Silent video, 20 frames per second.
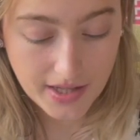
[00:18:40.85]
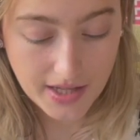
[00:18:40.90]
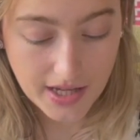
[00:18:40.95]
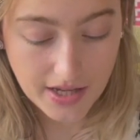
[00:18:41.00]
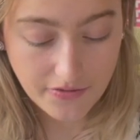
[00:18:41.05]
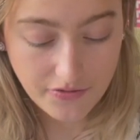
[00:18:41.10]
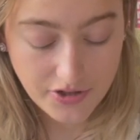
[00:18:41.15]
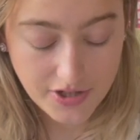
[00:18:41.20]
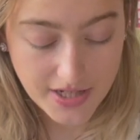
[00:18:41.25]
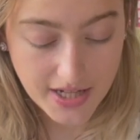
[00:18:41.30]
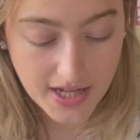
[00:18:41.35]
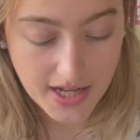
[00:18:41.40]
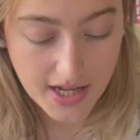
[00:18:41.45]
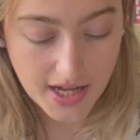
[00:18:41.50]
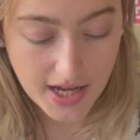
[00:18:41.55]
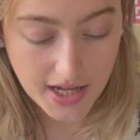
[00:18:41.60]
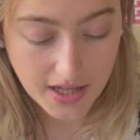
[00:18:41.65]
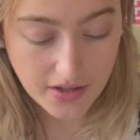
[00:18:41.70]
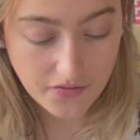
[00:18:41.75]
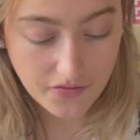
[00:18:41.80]
Every day
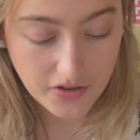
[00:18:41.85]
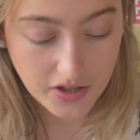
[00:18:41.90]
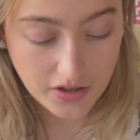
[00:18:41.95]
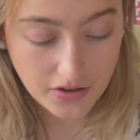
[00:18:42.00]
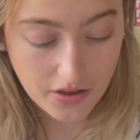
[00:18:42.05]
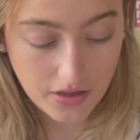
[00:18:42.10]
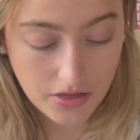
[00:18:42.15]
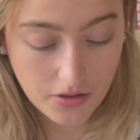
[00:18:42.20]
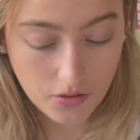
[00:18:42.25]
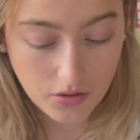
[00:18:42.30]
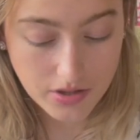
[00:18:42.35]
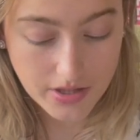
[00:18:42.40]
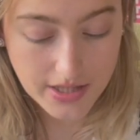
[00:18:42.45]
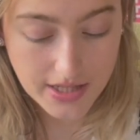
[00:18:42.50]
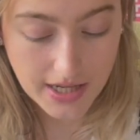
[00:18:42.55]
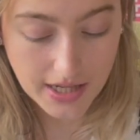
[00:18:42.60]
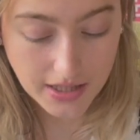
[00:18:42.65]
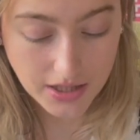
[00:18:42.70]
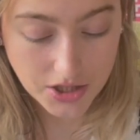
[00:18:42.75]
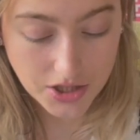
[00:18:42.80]
I can feel the thoughts
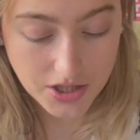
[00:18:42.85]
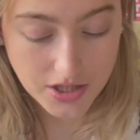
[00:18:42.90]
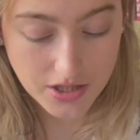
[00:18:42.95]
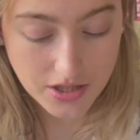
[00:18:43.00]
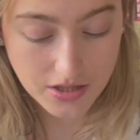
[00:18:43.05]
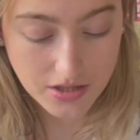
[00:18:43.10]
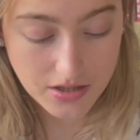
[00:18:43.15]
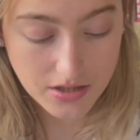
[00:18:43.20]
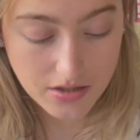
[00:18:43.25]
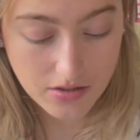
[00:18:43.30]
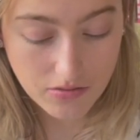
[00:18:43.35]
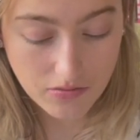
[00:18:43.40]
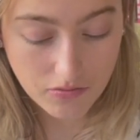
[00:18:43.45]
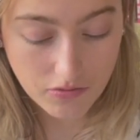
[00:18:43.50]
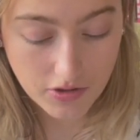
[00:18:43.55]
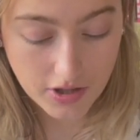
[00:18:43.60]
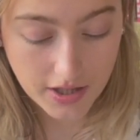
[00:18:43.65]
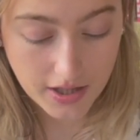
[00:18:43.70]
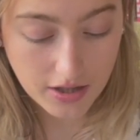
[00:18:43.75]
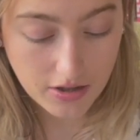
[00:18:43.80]
and anxiousness
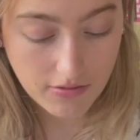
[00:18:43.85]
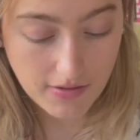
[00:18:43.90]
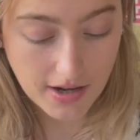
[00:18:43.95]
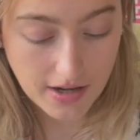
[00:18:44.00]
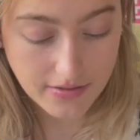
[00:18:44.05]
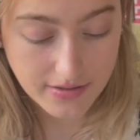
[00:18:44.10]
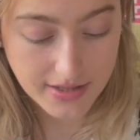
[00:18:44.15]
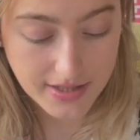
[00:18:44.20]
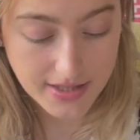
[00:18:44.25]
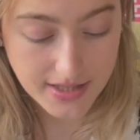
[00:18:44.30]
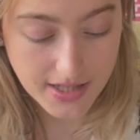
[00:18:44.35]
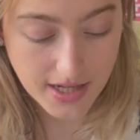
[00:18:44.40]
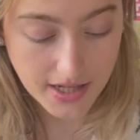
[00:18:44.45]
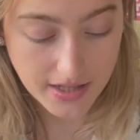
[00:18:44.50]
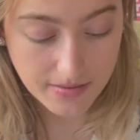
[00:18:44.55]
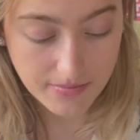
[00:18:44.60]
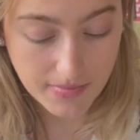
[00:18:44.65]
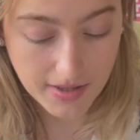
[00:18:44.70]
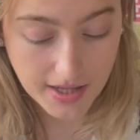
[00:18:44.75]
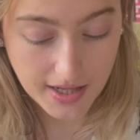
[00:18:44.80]
running around
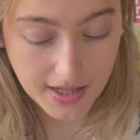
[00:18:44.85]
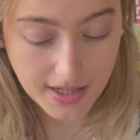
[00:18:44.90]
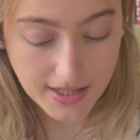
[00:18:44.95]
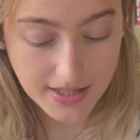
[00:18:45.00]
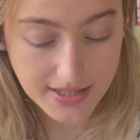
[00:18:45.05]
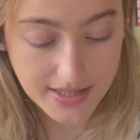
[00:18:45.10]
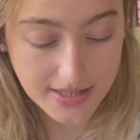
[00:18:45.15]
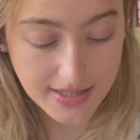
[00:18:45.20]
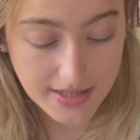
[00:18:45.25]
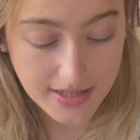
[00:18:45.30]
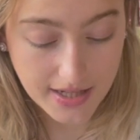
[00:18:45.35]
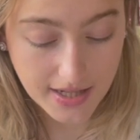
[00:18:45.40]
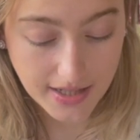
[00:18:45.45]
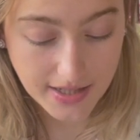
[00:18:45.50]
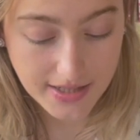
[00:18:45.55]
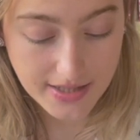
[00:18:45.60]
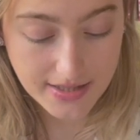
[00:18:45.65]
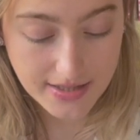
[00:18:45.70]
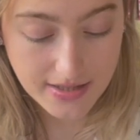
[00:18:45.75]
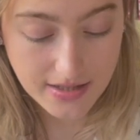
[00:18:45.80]
inside of me, and it isn't
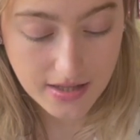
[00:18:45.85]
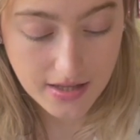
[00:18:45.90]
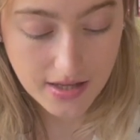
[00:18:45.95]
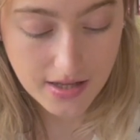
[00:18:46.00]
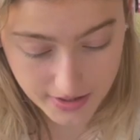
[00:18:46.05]
nice.